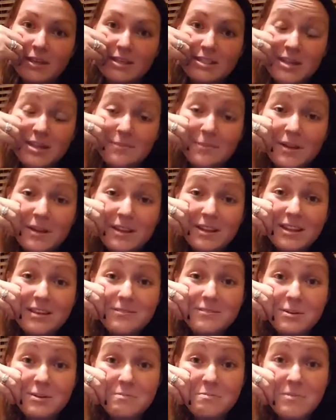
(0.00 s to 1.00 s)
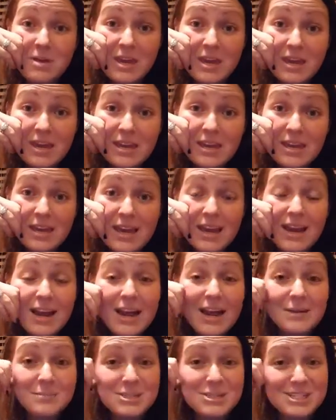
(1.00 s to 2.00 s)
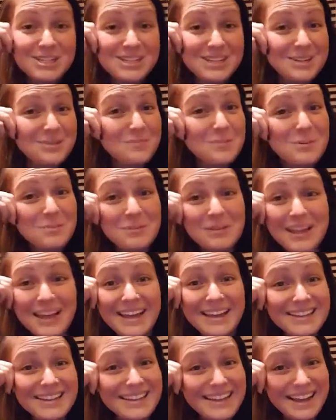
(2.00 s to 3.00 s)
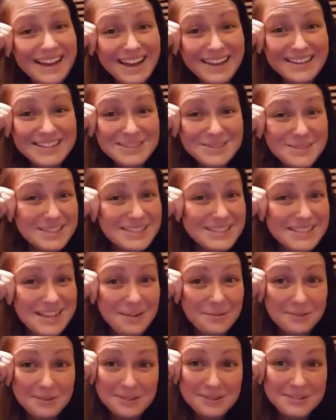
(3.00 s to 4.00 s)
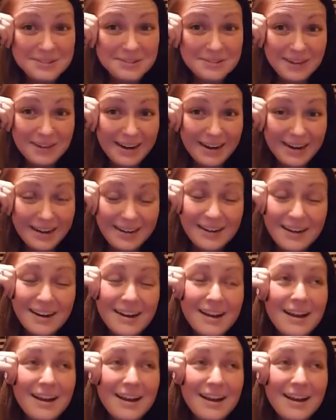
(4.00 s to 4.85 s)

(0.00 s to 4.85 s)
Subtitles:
Typically for me, and I'm just going to be blatantly honest because I really don't care,